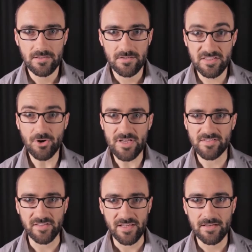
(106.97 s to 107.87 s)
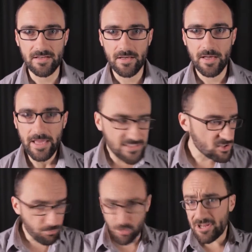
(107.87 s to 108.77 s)
Seriously, it's
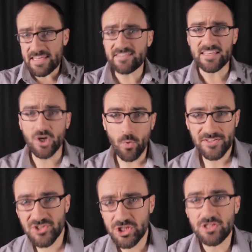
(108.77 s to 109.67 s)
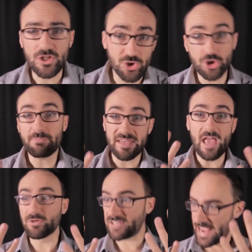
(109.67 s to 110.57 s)
a pretty easy question. You should be
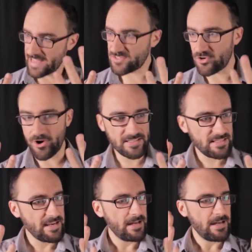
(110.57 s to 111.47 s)
able to answer it.